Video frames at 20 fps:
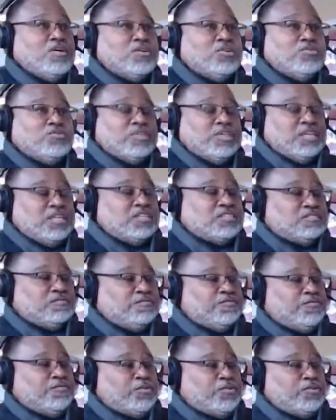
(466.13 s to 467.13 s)
who needed
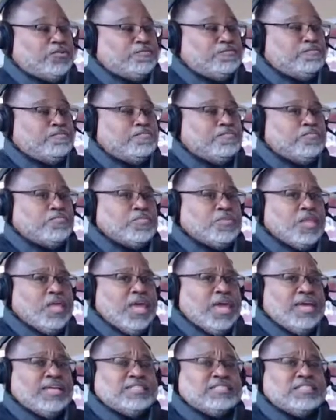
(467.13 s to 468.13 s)
some food,
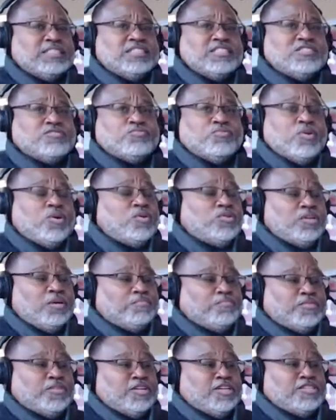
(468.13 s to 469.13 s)
and she just rolled
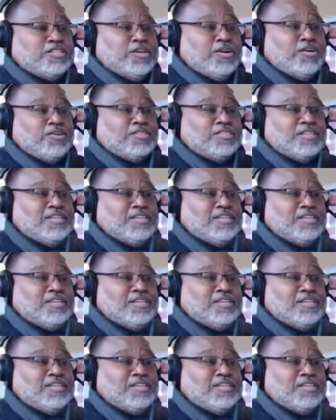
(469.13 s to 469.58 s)
up to the church.